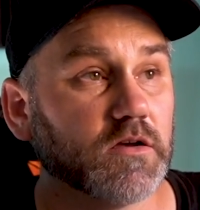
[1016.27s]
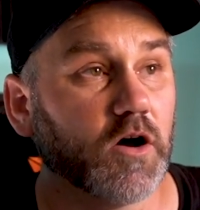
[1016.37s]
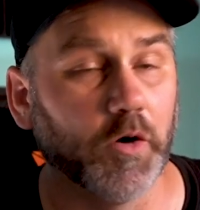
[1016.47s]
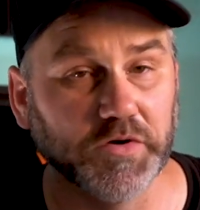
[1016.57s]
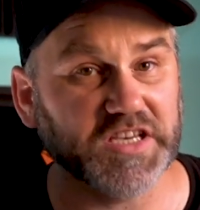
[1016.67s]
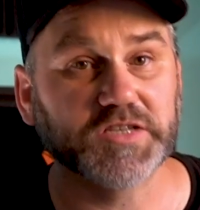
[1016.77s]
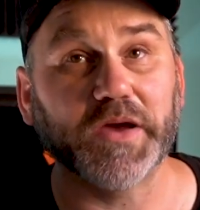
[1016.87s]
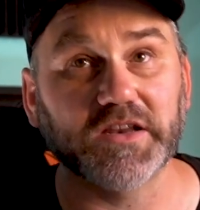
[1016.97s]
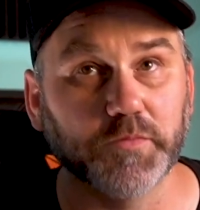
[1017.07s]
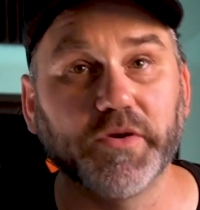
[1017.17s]
I was
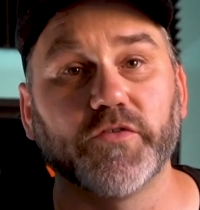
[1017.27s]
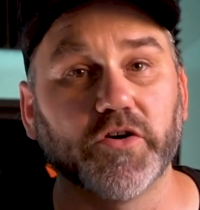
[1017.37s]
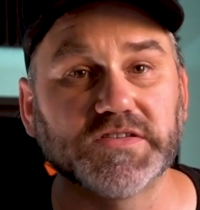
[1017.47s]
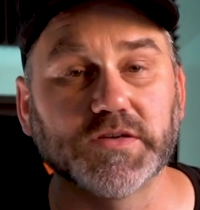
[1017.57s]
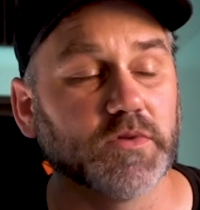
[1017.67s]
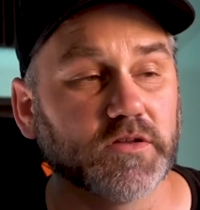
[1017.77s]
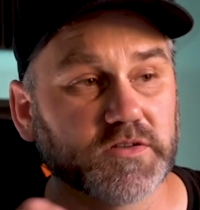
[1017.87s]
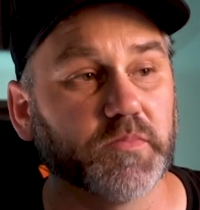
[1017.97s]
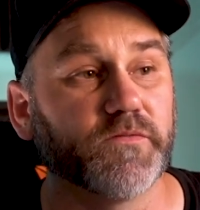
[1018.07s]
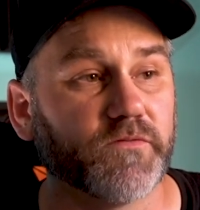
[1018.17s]
expecting to be very similar,
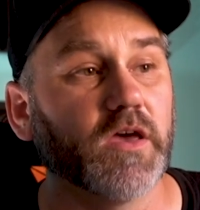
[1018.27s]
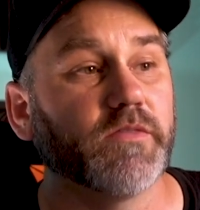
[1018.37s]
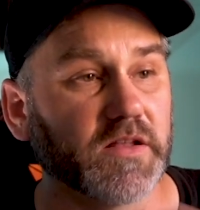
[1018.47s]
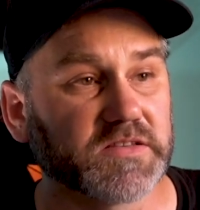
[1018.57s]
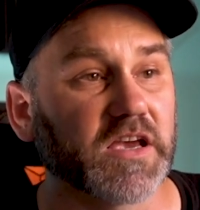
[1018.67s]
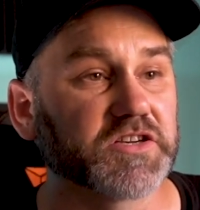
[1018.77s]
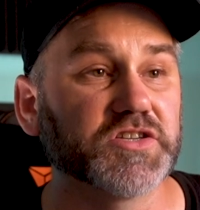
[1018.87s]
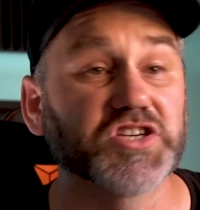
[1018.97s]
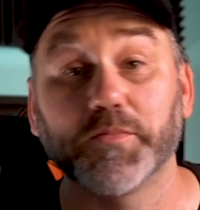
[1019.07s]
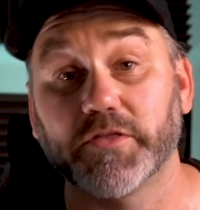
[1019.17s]
to be fair. That's
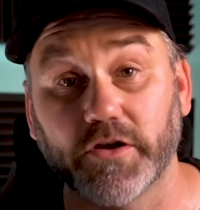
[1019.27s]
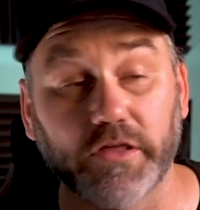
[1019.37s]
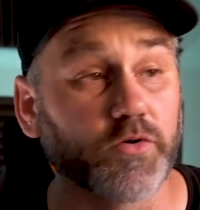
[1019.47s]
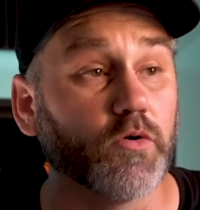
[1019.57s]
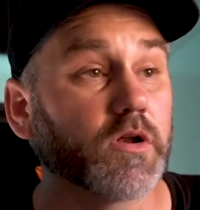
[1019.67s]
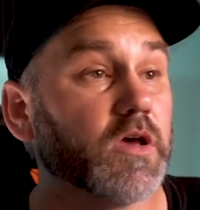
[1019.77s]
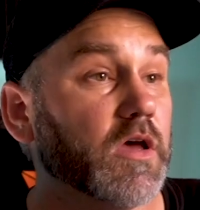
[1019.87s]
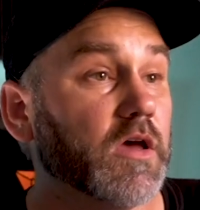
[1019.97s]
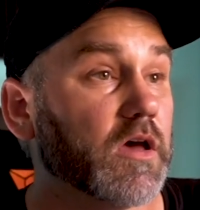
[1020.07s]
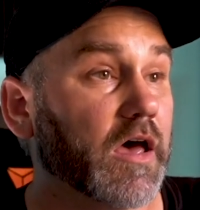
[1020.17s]
actually cheaper than I thought.
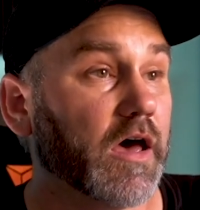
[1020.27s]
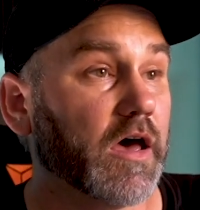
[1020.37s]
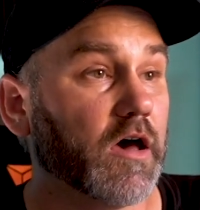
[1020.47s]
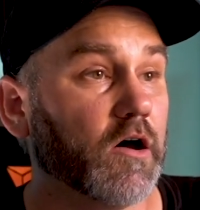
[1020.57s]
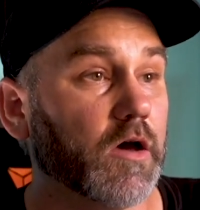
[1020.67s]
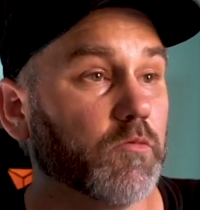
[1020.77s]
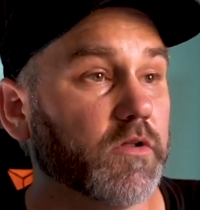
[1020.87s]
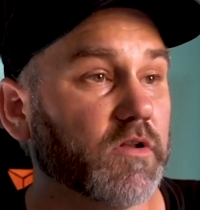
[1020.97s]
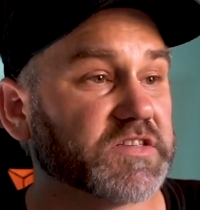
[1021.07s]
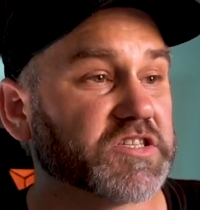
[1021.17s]

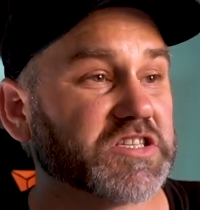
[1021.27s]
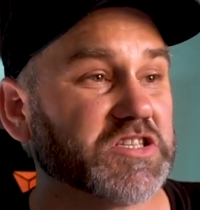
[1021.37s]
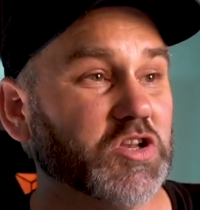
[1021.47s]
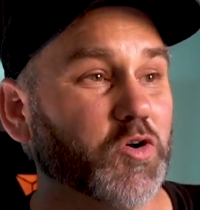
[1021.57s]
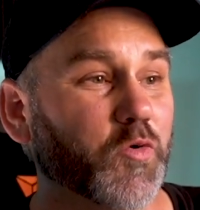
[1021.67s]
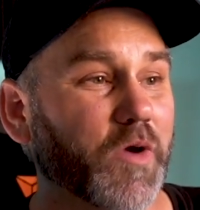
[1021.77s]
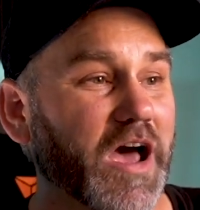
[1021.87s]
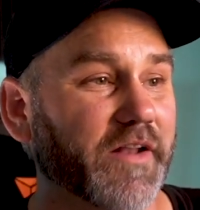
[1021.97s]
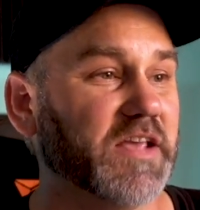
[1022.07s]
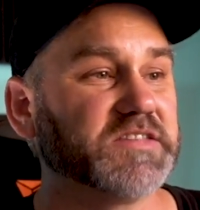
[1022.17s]
Let's just look
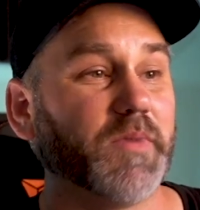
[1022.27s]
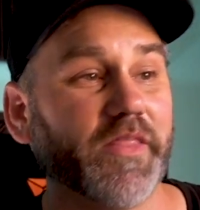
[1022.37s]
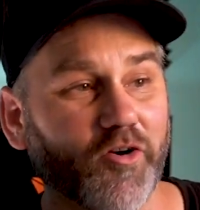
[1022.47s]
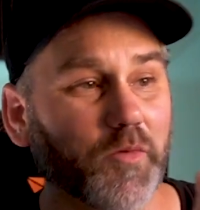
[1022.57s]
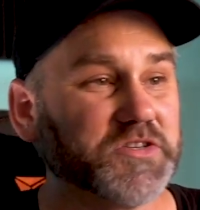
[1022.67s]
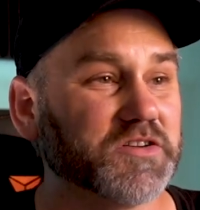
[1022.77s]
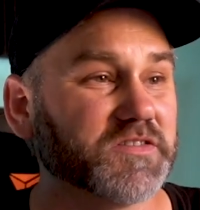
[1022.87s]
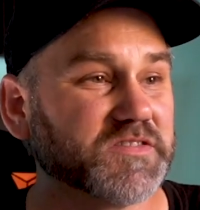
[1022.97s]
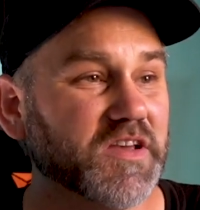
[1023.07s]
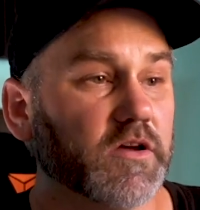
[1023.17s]
around. There's some other options.